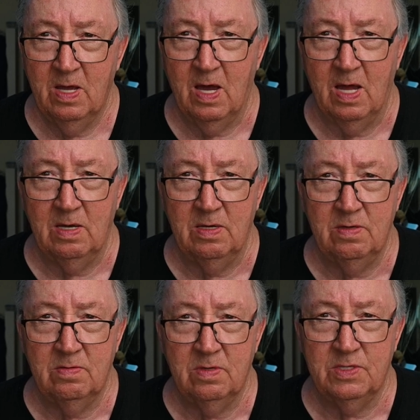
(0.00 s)
I
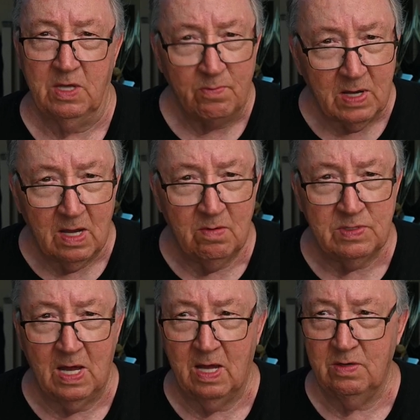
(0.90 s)

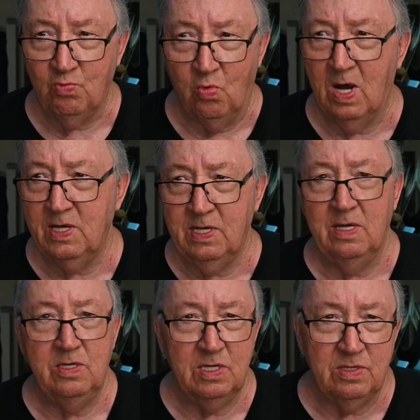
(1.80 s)
sometimes I watch it
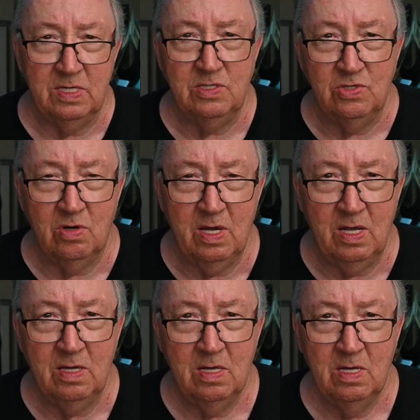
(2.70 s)
and just enjoy it,